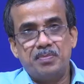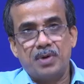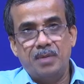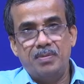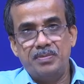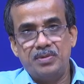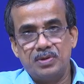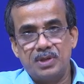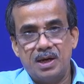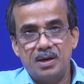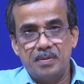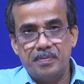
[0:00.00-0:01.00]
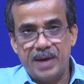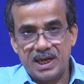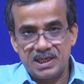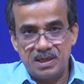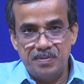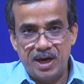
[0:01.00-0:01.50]
problem to the
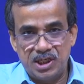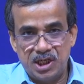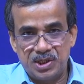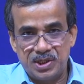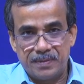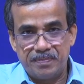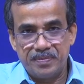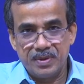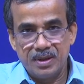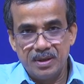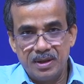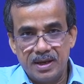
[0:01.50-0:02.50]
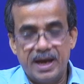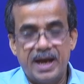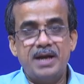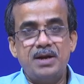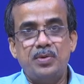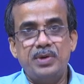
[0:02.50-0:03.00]
maximization,
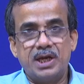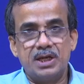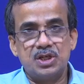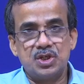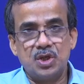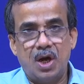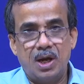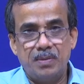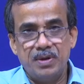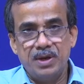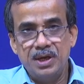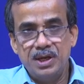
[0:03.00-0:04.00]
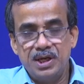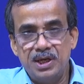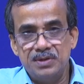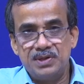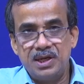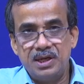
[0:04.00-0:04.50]
and we can solve
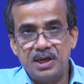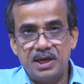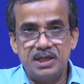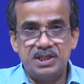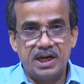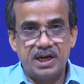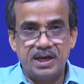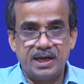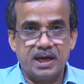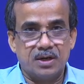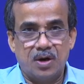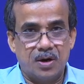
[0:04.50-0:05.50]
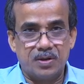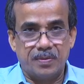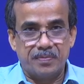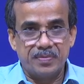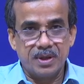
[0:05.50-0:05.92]
using a genetic algorithm.